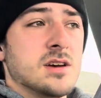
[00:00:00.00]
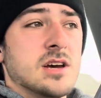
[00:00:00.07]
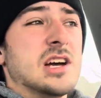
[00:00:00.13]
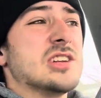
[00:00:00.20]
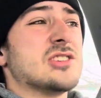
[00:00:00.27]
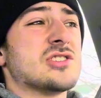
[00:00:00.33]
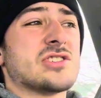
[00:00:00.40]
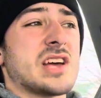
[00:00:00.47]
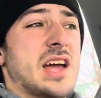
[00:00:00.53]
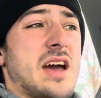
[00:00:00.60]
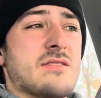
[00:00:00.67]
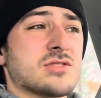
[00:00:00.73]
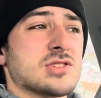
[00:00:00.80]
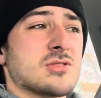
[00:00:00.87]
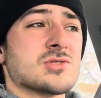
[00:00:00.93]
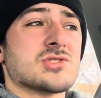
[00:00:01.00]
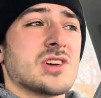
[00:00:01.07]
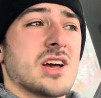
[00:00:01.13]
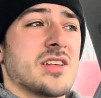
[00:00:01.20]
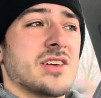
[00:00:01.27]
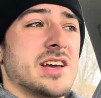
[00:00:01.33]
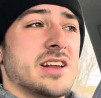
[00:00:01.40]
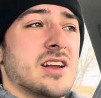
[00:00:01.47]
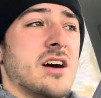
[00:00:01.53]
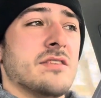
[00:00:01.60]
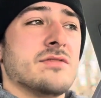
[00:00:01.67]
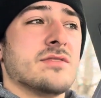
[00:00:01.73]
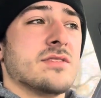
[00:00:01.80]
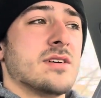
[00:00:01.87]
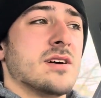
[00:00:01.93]
Just like ever so slightly
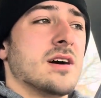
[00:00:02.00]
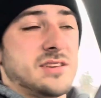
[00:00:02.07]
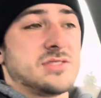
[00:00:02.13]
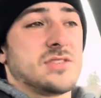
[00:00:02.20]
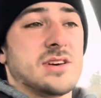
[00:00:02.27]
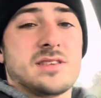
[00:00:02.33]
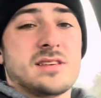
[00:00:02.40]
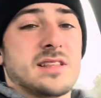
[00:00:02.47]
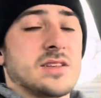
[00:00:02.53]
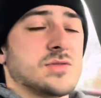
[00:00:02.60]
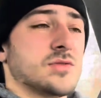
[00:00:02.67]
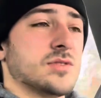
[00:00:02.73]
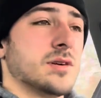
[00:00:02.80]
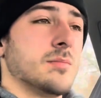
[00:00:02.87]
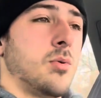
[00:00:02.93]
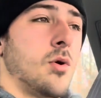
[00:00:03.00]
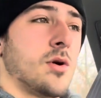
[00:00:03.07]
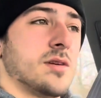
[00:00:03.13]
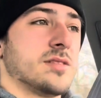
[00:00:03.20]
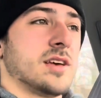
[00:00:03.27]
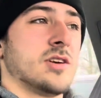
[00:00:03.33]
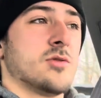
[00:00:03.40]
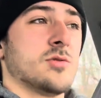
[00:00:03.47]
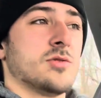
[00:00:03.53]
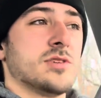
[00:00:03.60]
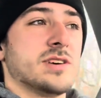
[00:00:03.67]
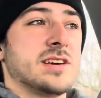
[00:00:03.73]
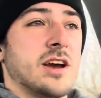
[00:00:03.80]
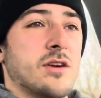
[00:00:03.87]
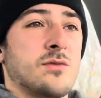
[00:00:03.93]
enough. So I think that's really important, that you're
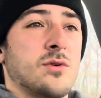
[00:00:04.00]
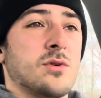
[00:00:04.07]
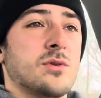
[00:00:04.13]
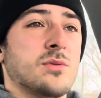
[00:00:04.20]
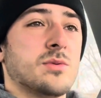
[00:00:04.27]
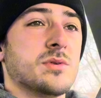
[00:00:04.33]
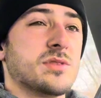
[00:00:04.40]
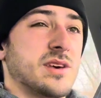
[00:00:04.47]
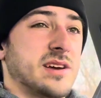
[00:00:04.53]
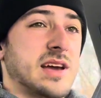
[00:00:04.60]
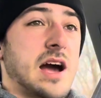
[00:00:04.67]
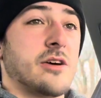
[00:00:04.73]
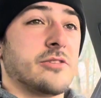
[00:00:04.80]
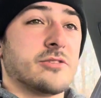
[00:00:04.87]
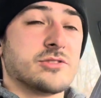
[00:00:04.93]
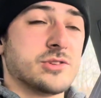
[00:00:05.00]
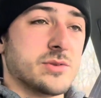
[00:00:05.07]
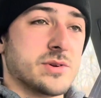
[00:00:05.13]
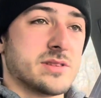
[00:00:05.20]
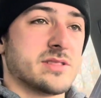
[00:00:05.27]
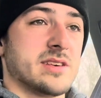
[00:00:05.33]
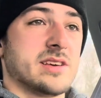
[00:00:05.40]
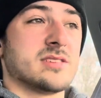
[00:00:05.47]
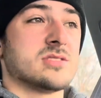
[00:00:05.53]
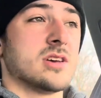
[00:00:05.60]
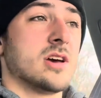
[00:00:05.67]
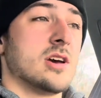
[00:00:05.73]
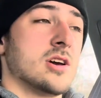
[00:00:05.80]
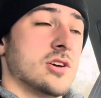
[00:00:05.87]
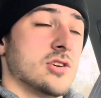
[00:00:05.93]
really careful with like how you're doing things.
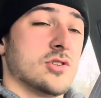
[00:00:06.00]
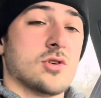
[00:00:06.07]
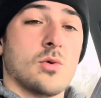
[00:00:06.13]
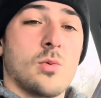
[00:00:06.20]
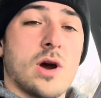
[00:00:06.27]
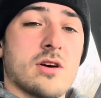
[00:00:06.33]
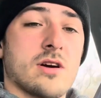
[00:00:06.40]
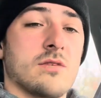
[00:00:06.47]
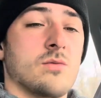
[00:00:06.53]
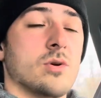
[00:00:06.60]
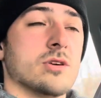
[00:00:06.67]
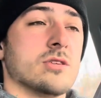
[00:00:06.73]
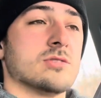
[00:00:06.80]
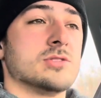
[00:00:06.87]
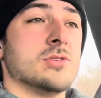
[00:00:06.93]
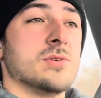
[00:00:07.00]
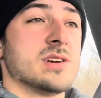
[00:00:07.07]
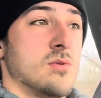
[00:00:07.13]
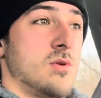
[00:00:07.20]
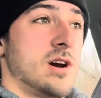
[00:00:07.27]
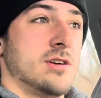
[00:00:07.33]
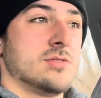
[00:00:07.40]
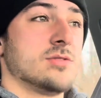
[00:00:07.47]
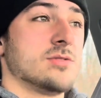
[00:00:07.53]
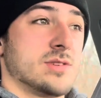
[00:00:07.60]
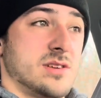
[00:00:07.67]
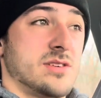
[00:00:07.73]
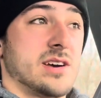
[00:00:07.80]
You're aware of what you're doing and why you're doing it.